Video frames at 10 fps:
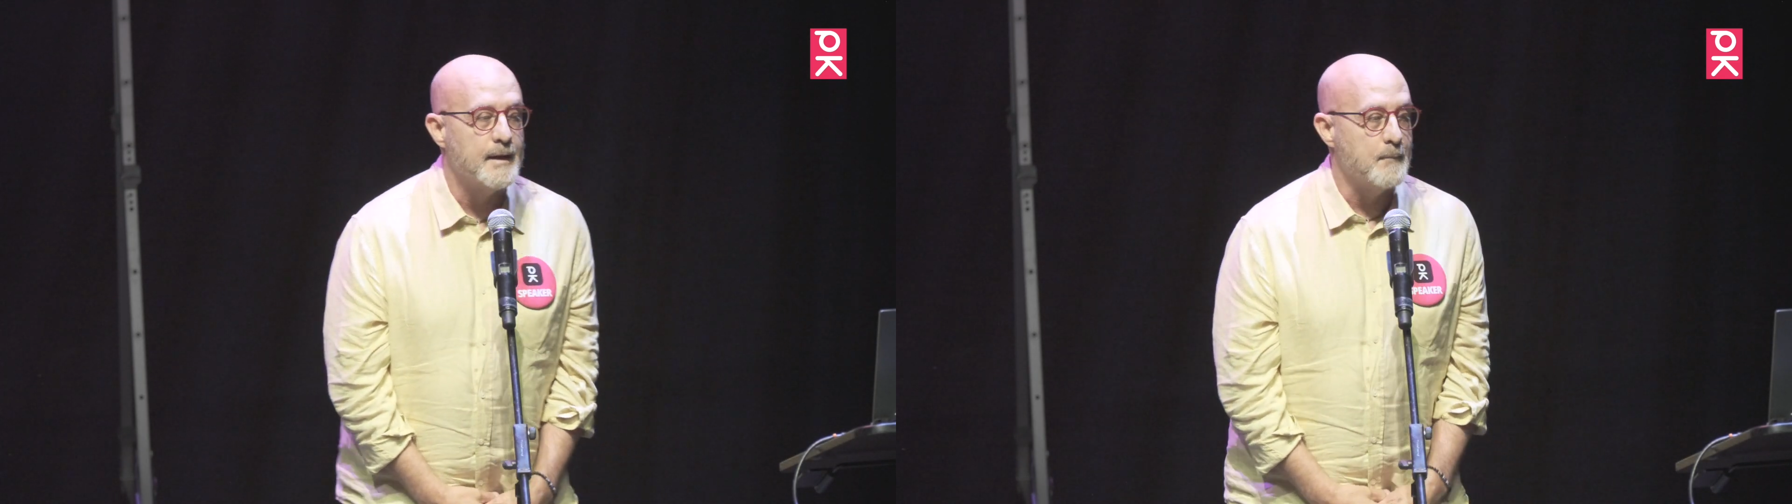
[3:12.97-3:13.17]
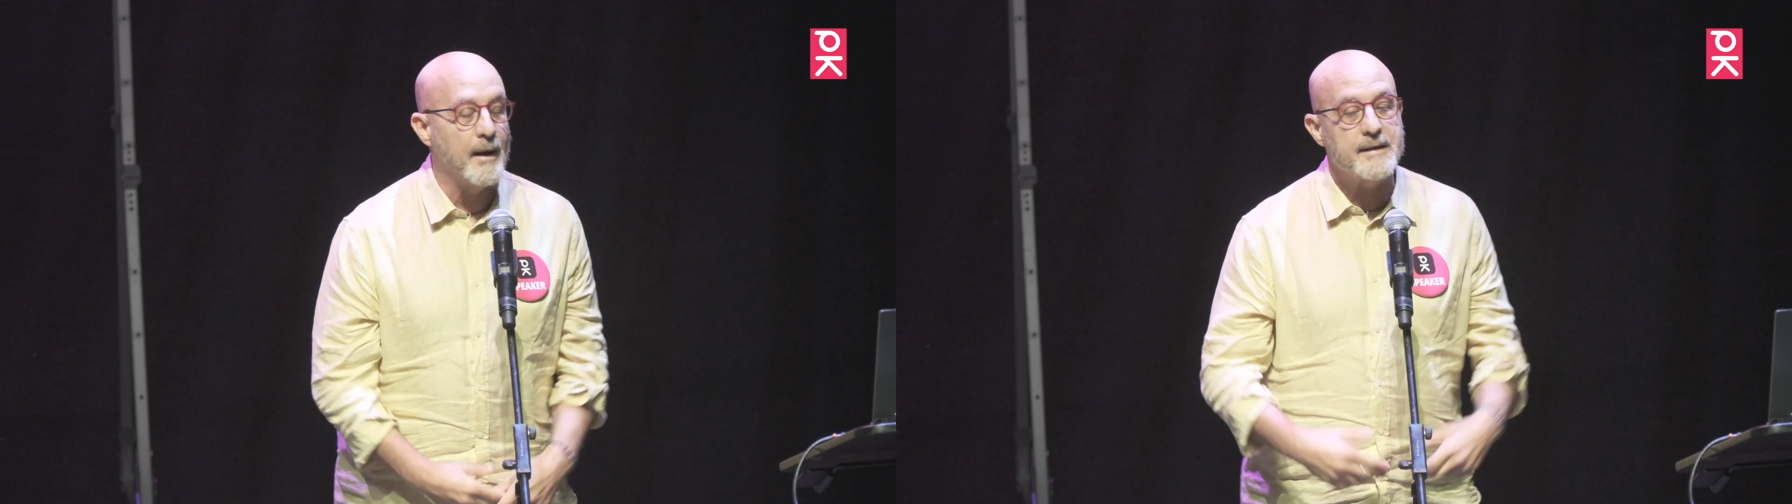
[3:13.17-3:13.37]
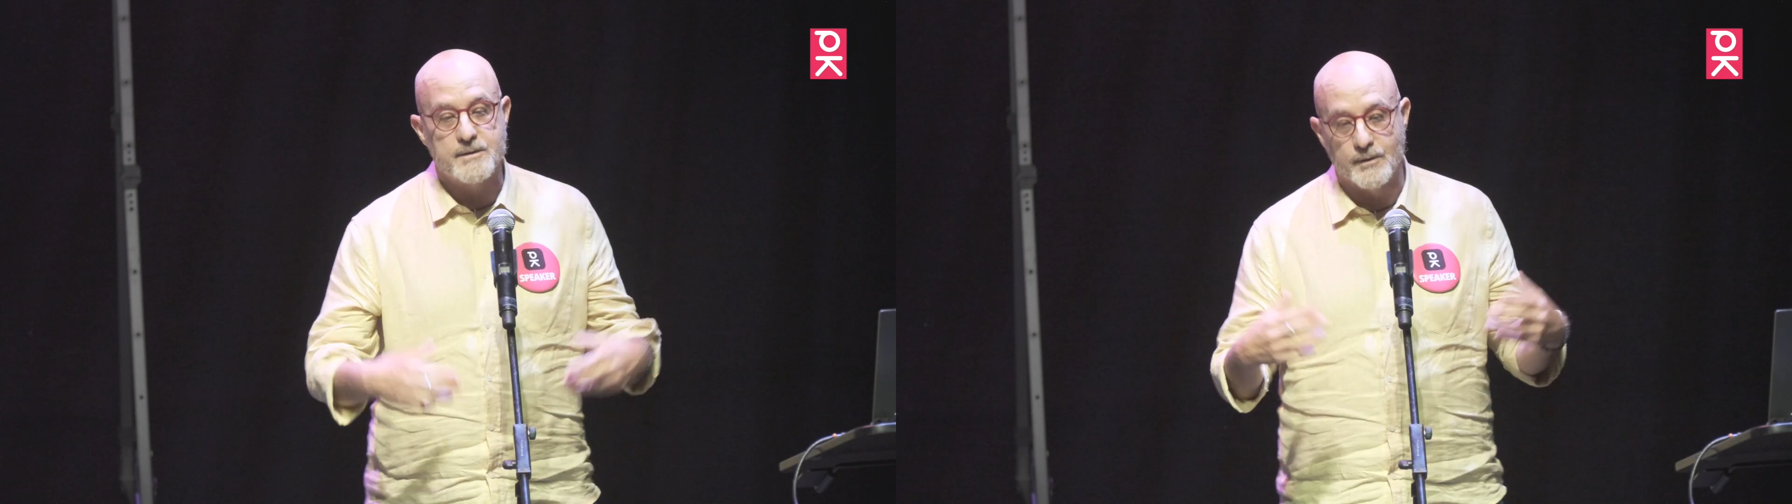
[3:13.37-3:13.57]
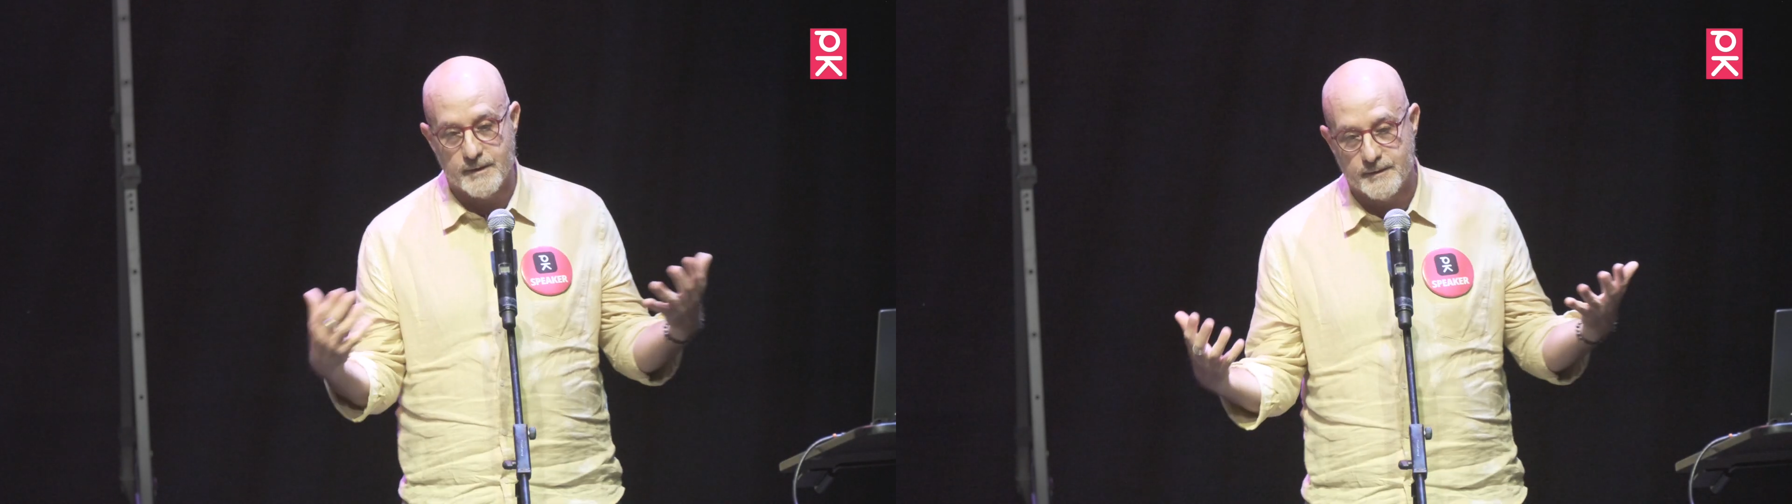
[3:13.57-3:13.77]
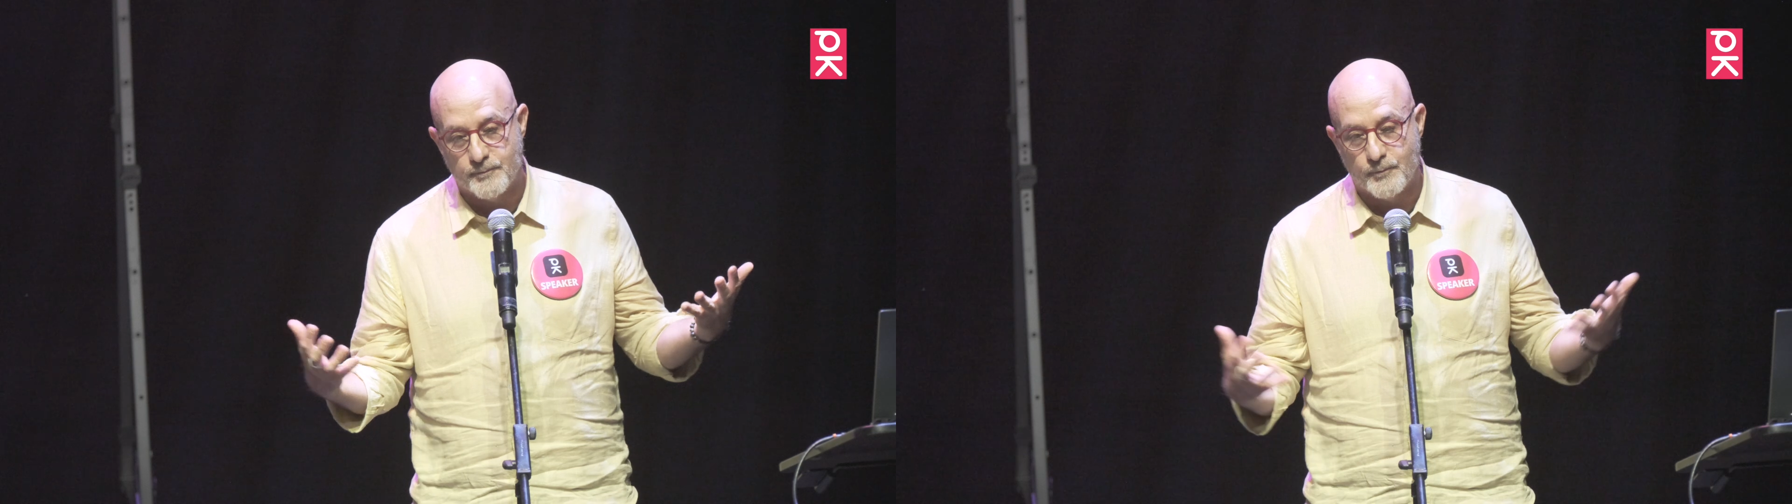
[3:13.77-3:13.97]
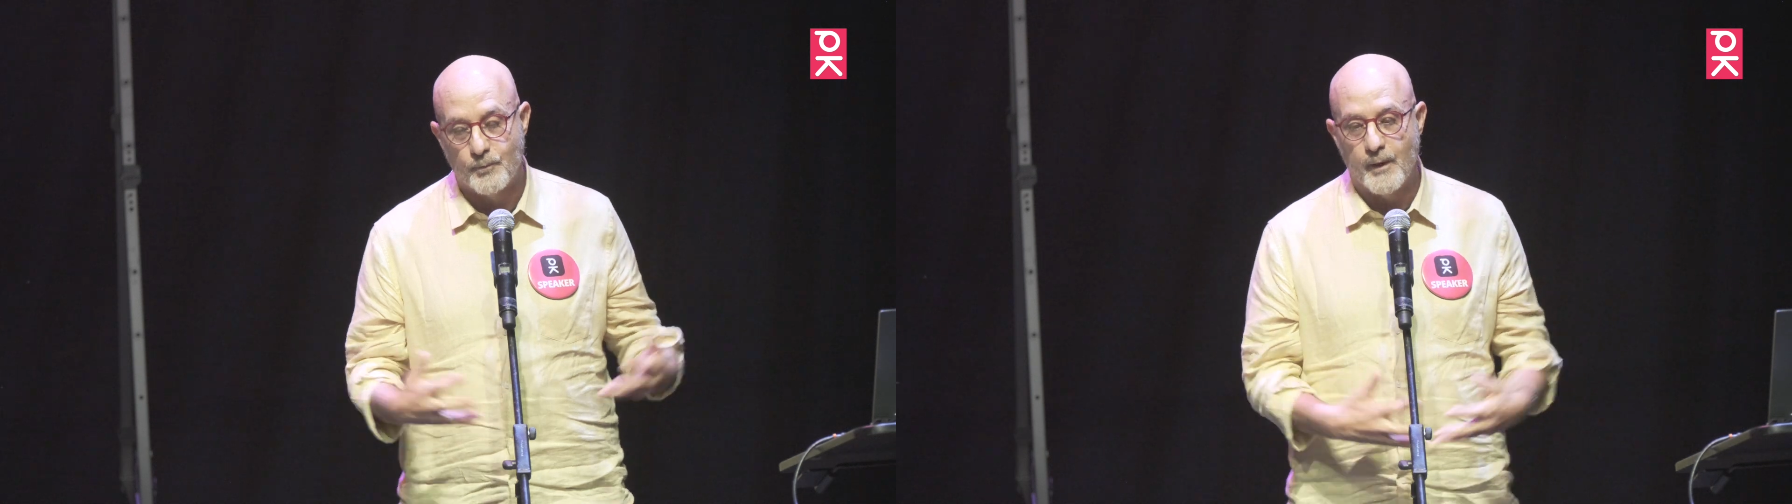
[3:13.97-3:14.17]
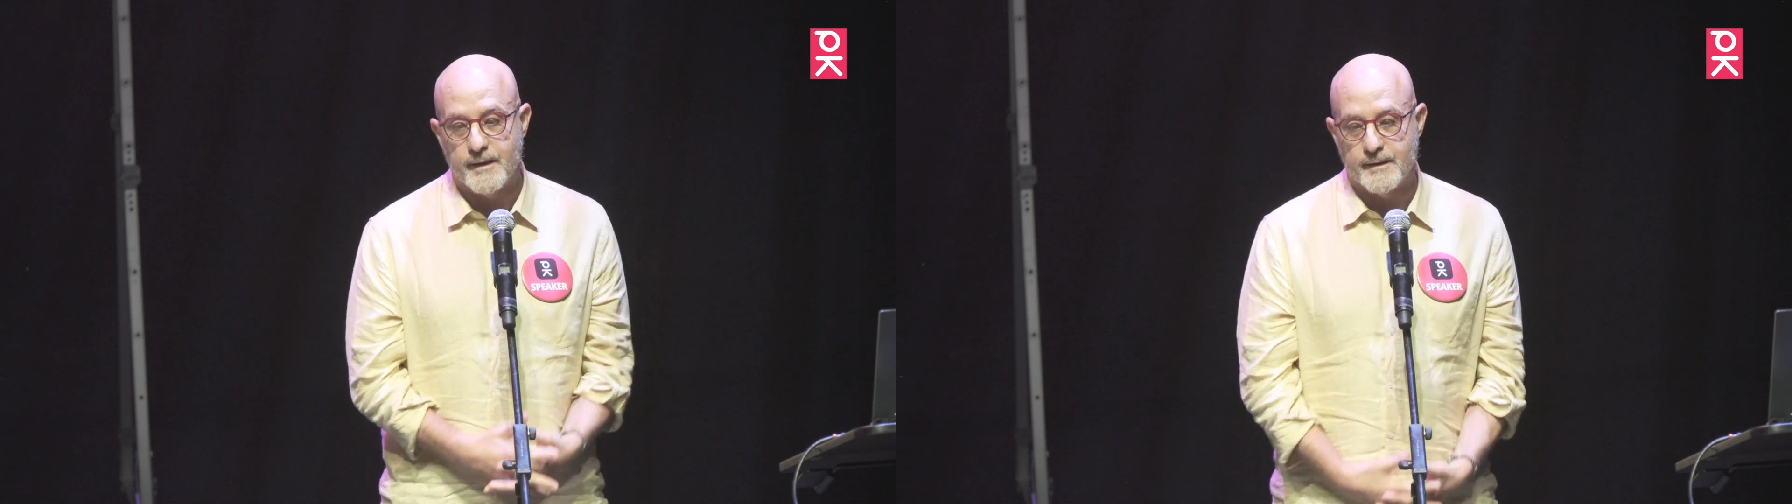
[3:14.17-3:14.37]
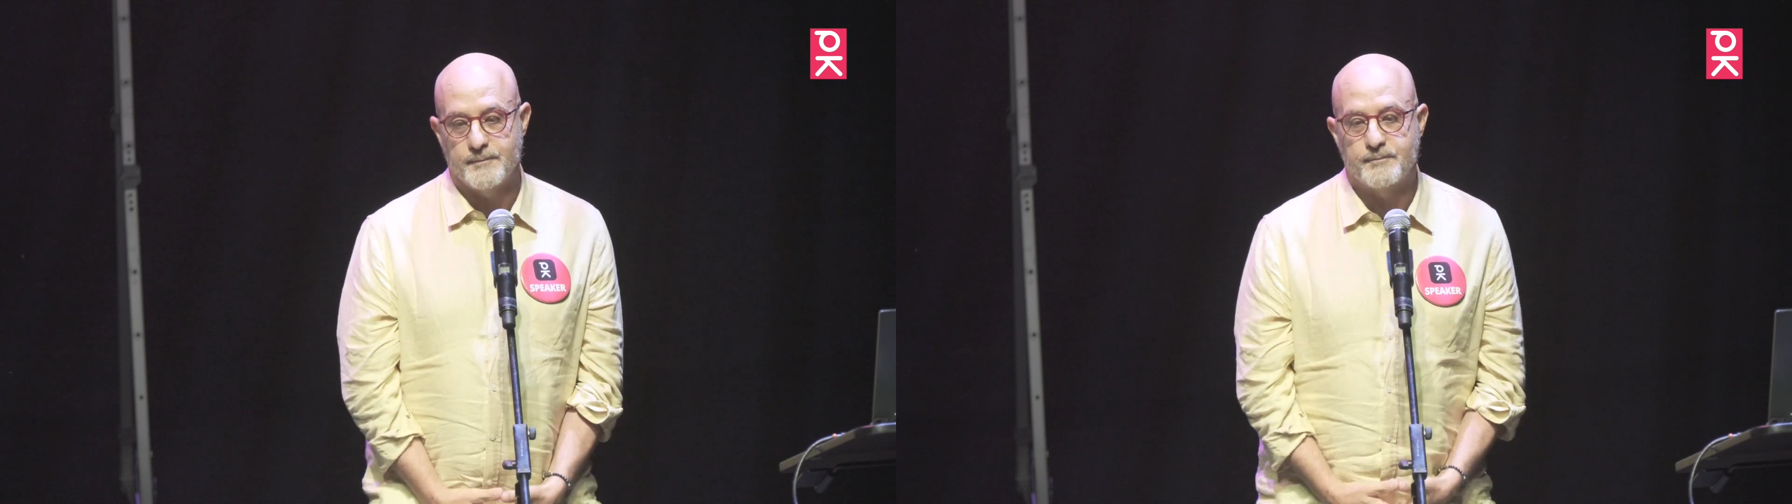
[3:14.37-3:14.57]
but the
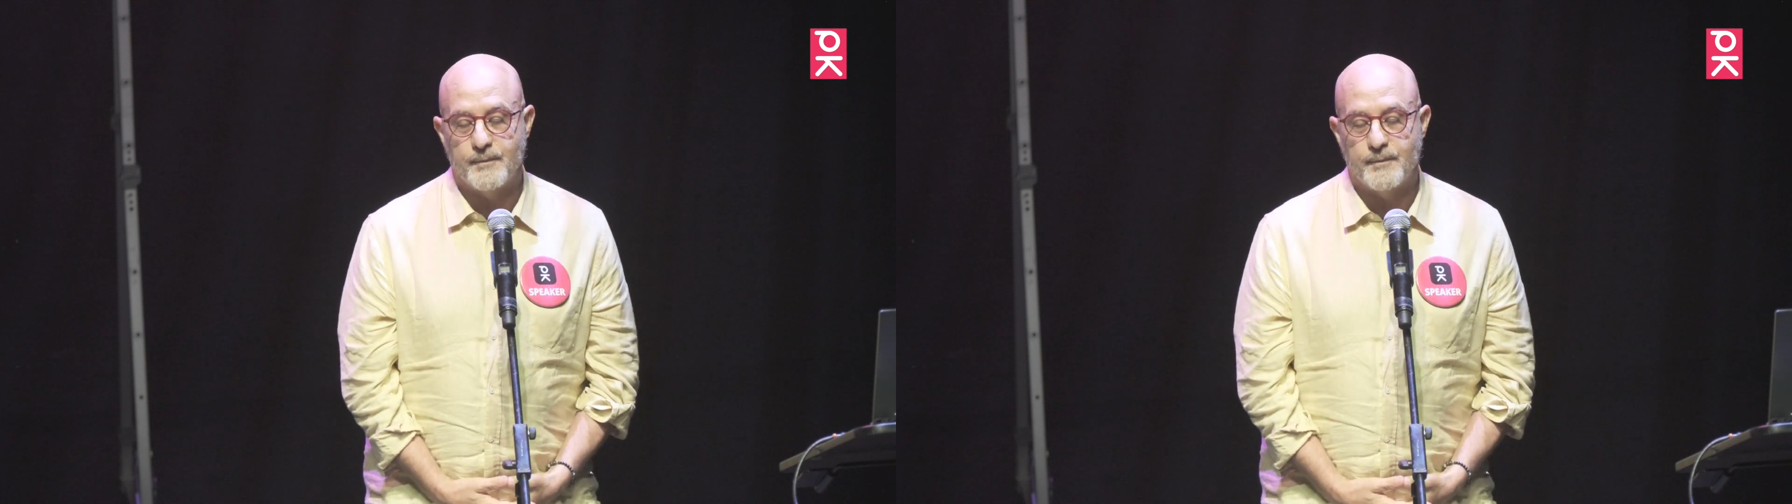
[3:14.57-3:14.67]
weather